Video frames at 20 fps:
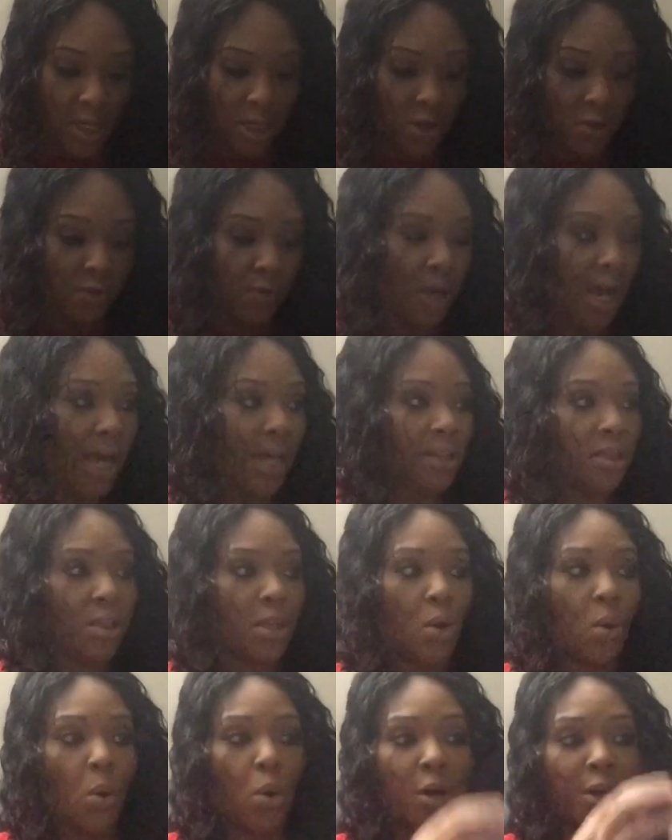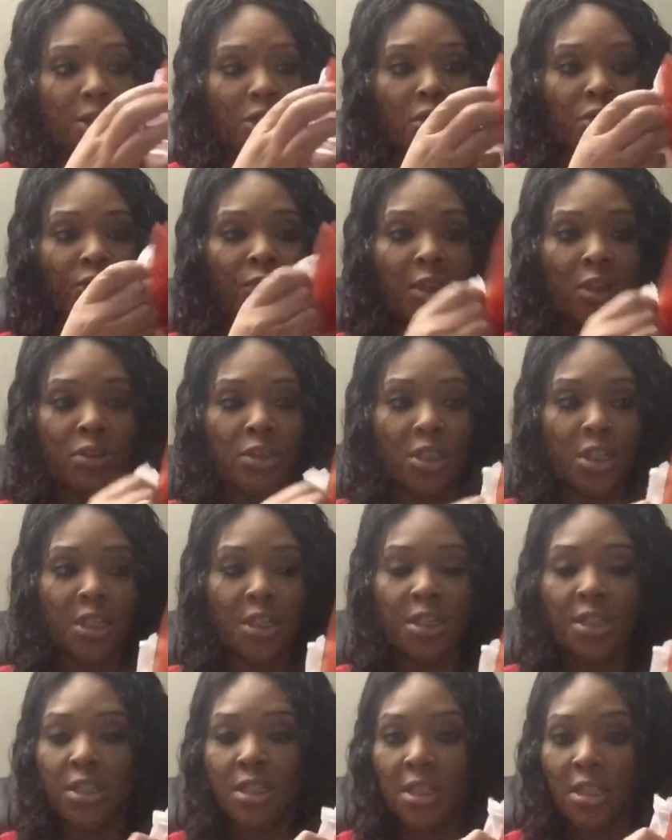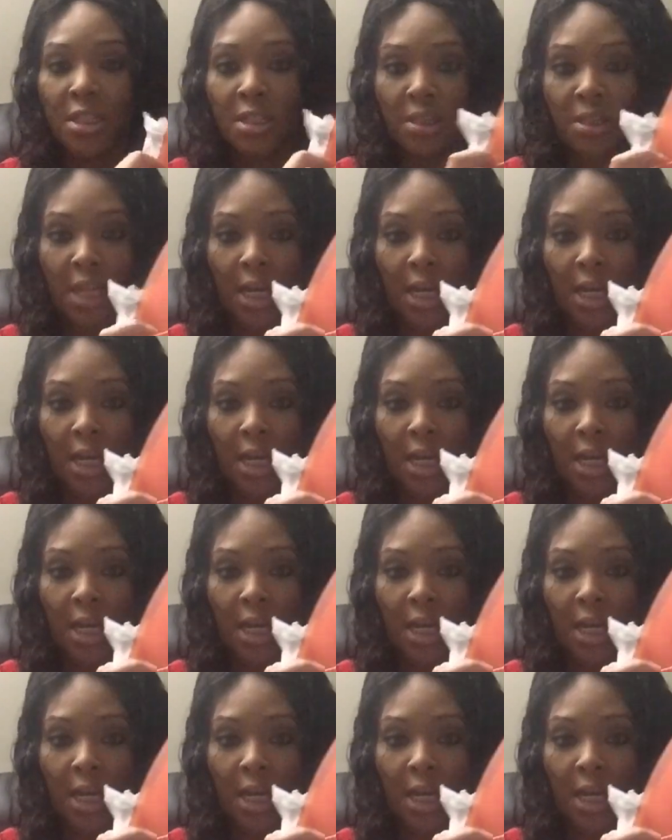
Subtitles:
then you've got the orange filters